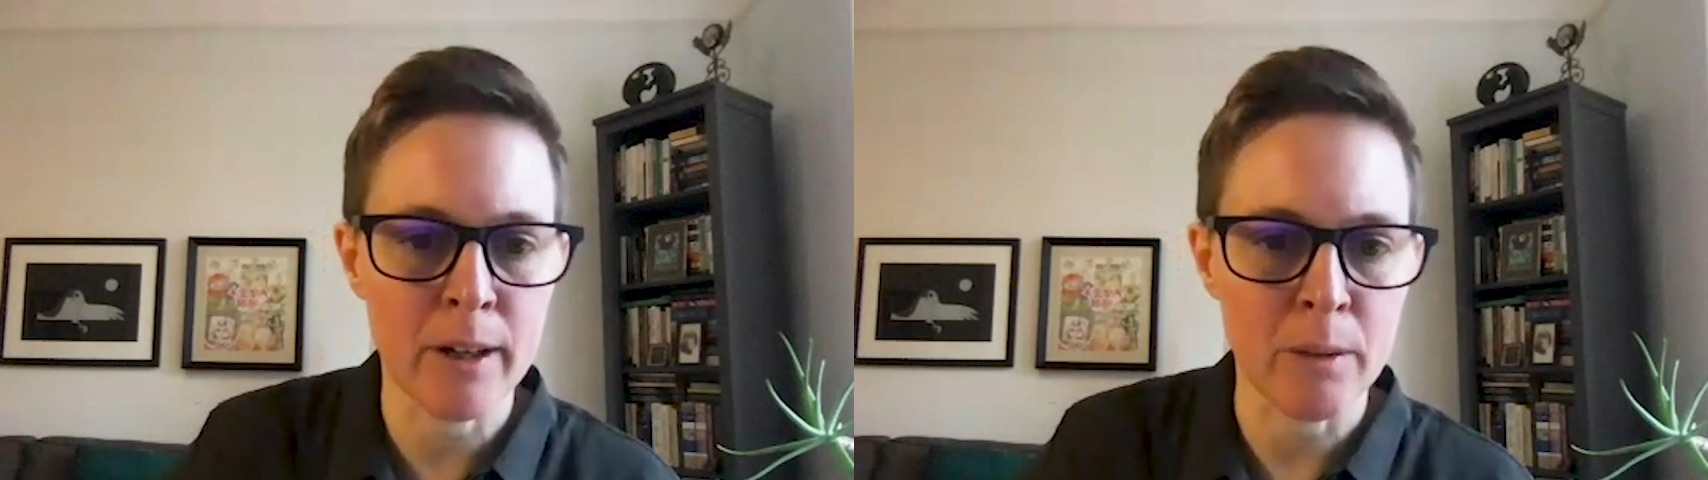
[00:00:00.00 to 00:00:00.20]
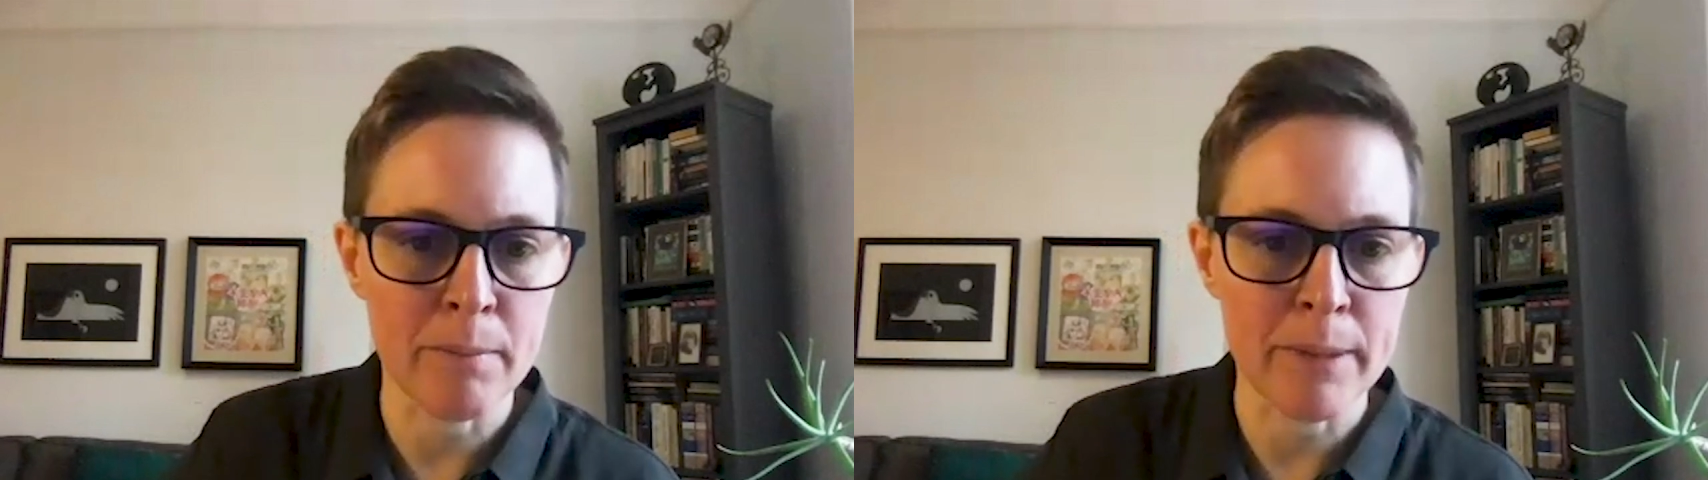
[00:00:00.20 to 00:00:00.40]

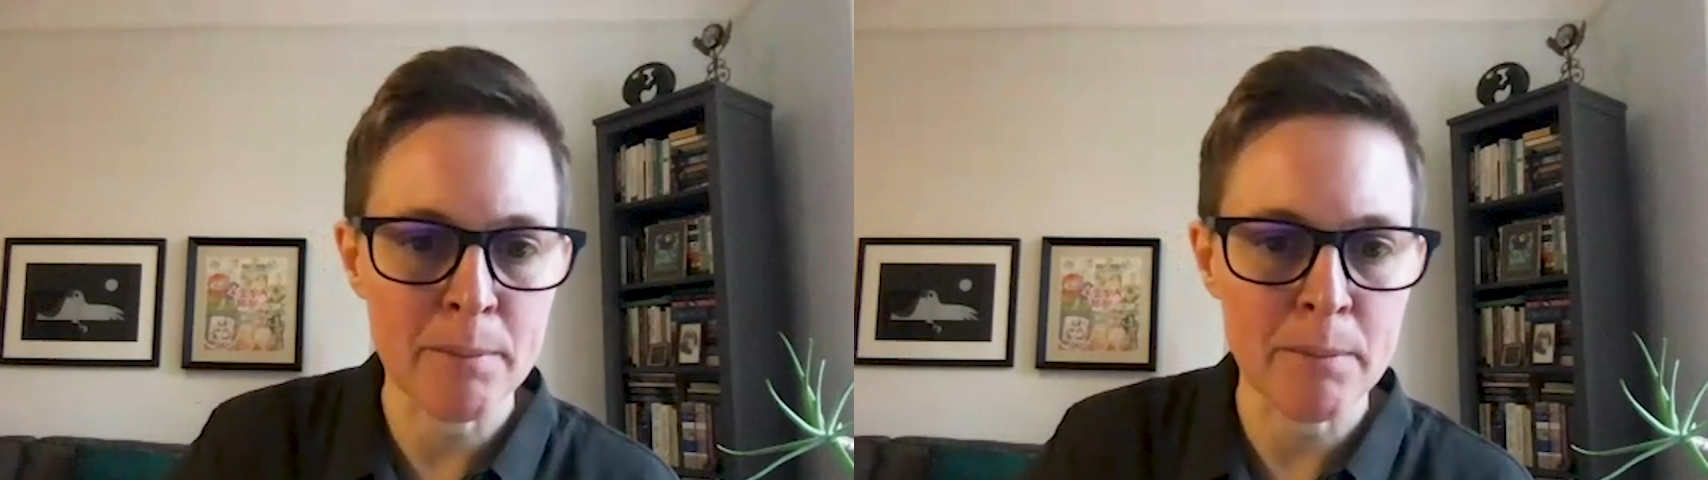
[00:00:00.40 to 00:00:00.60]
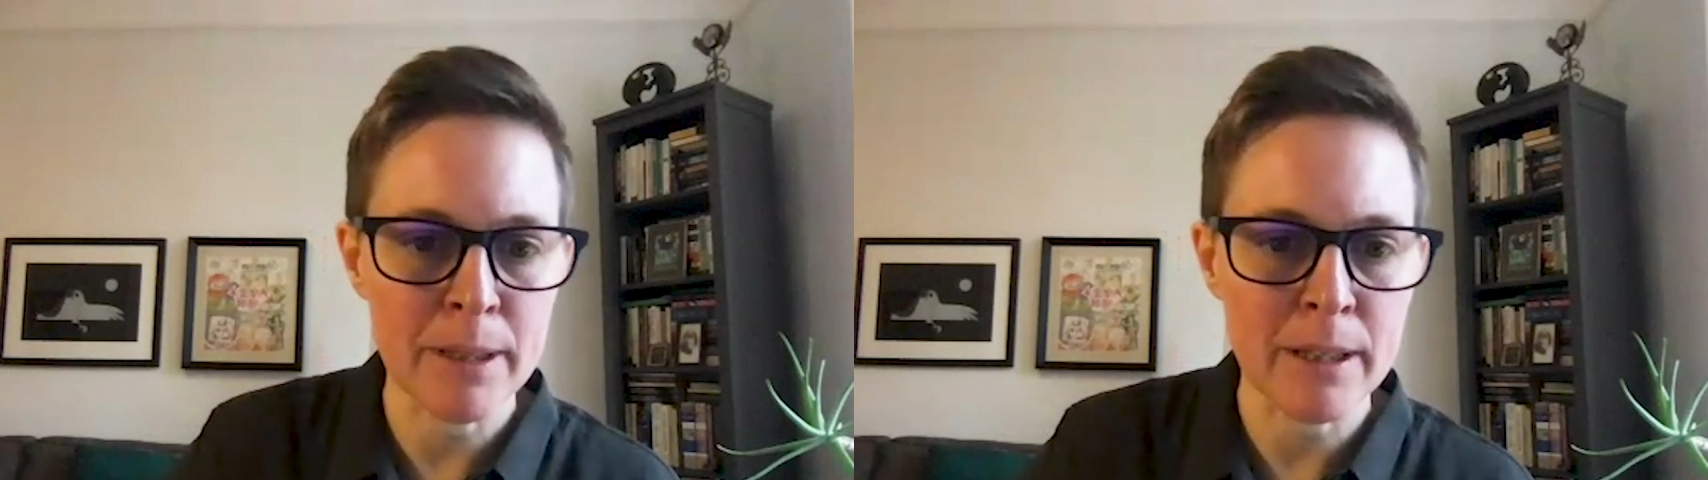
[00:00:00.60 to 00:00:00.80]
help
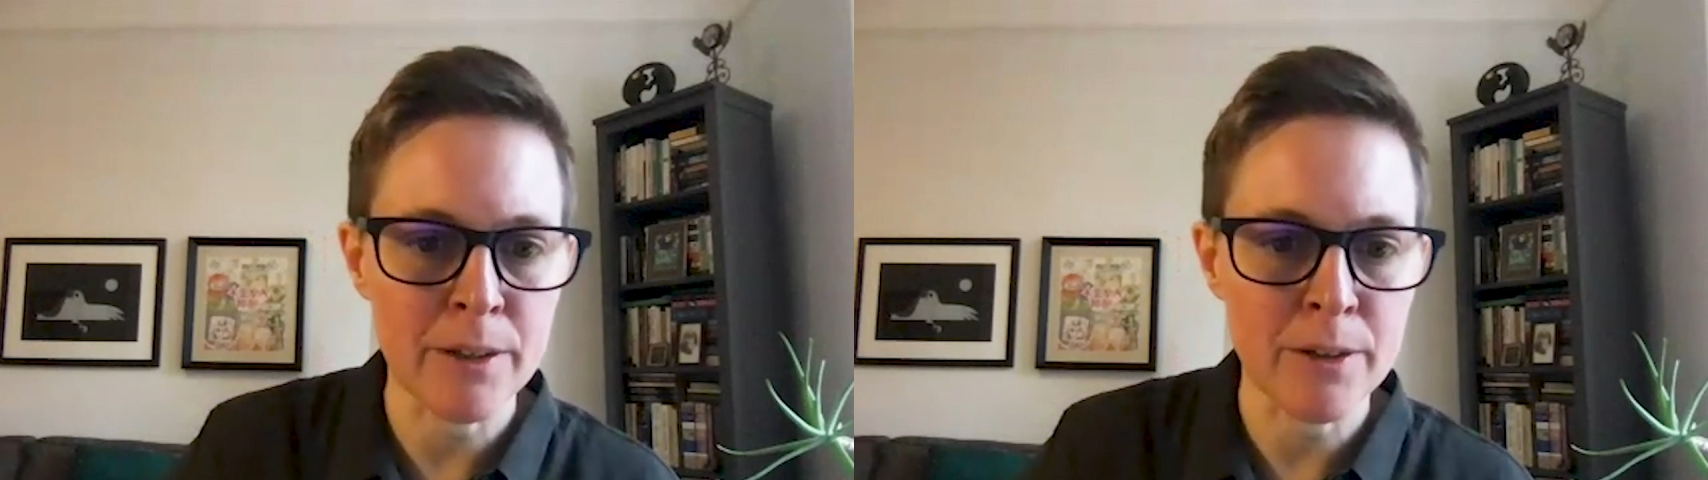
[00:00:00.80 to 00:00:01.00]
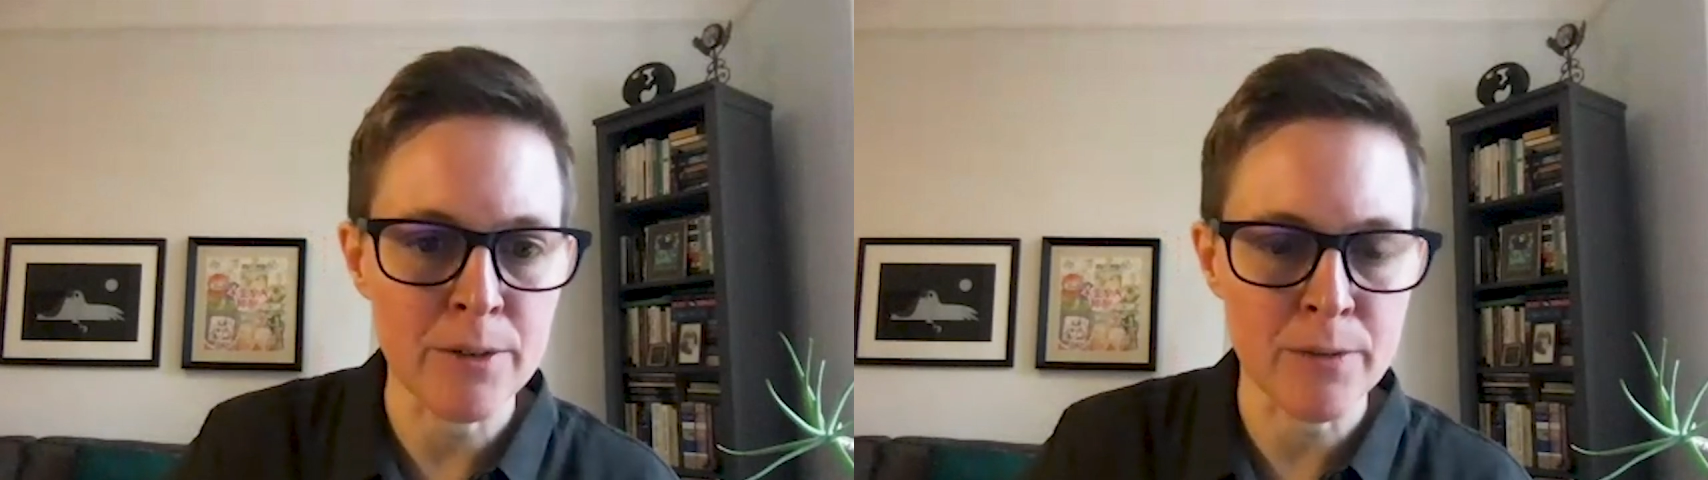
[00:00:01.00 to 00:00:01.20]
might
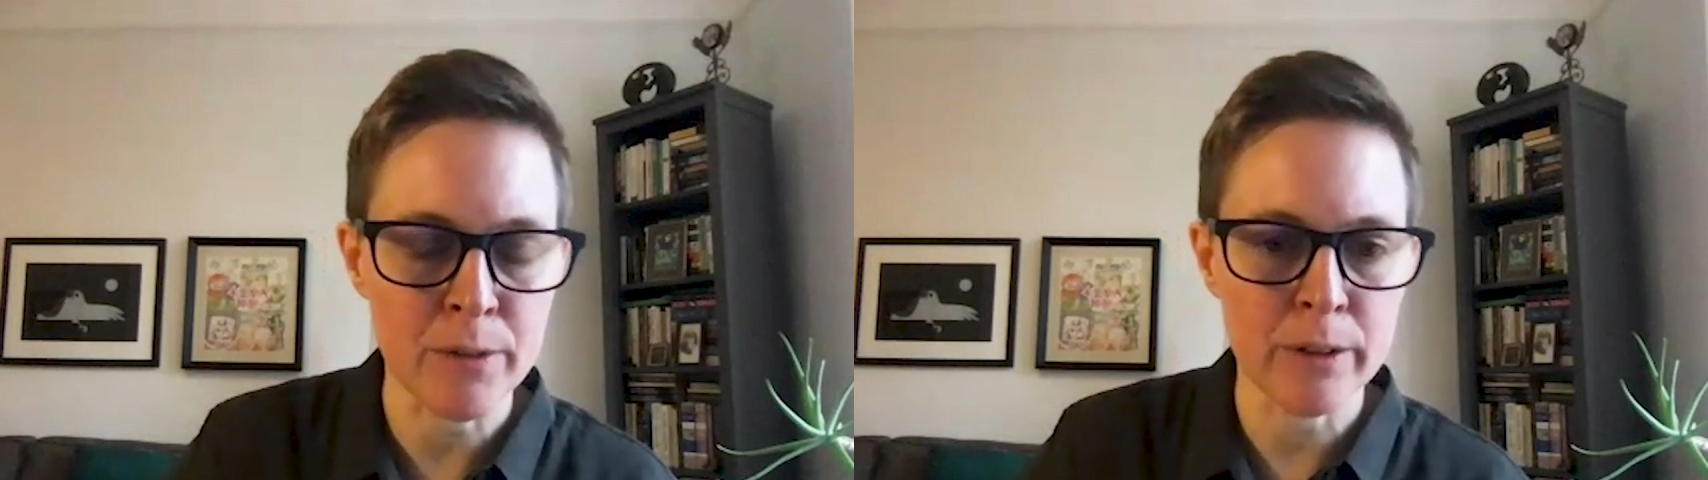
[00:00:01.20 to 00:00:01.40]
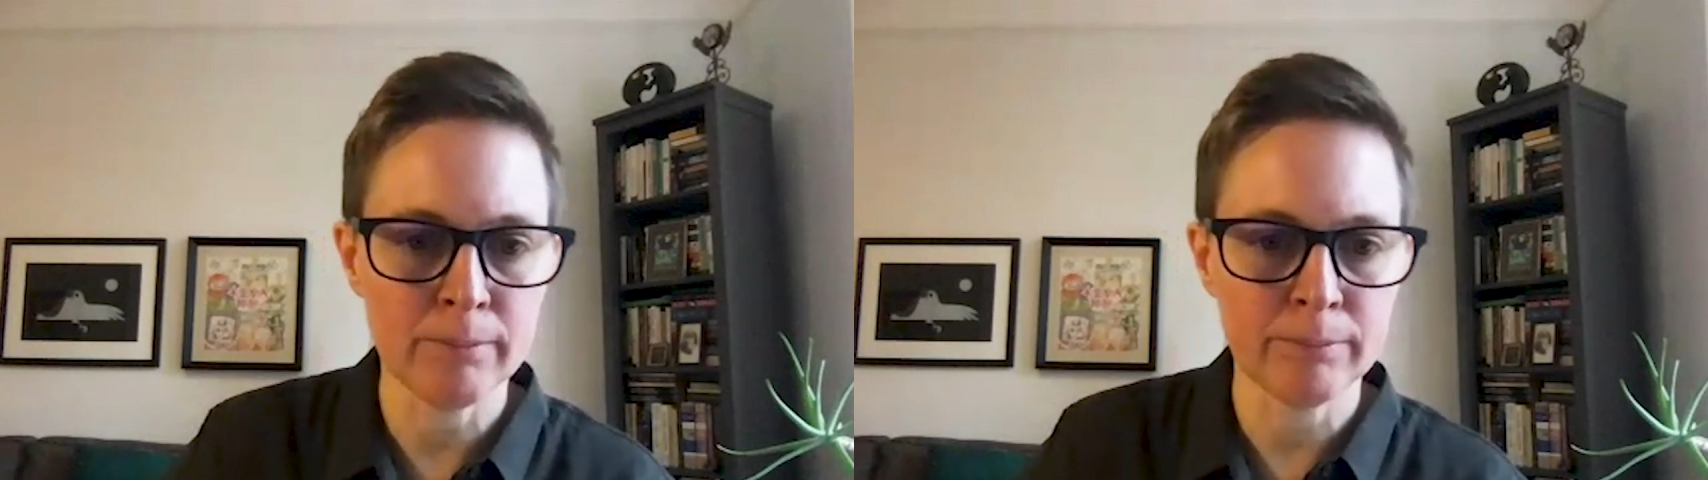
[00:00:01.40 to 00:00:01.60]
be
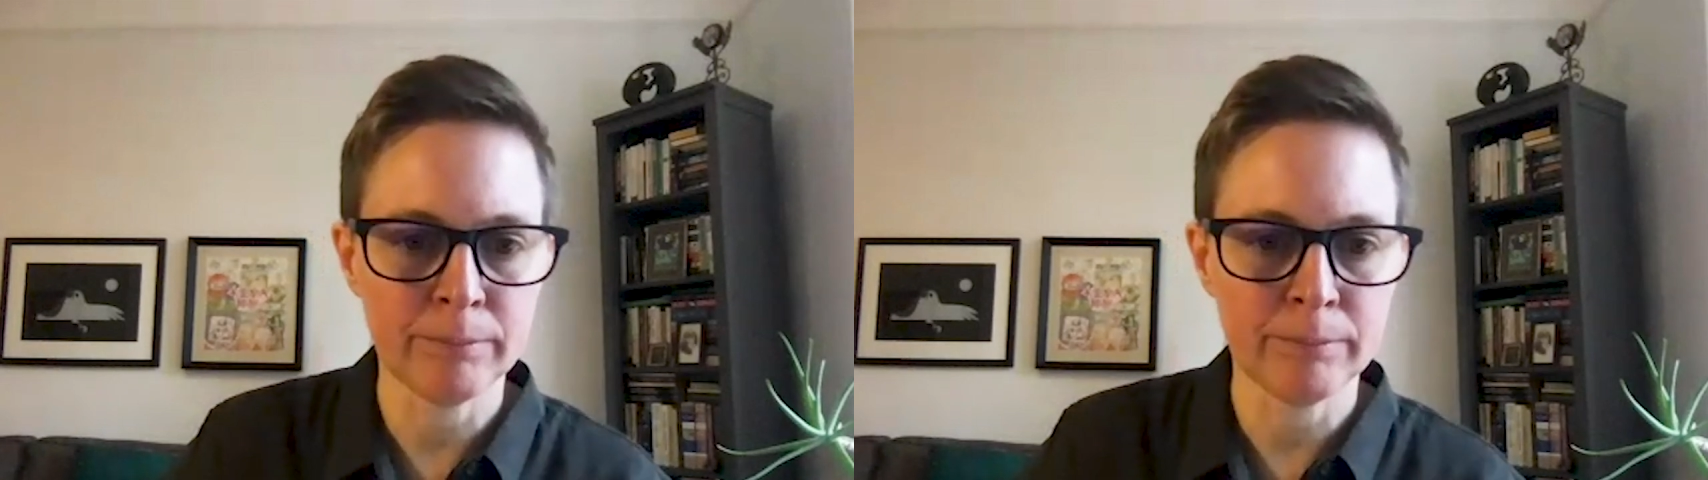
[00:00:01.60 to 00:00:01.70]
useful?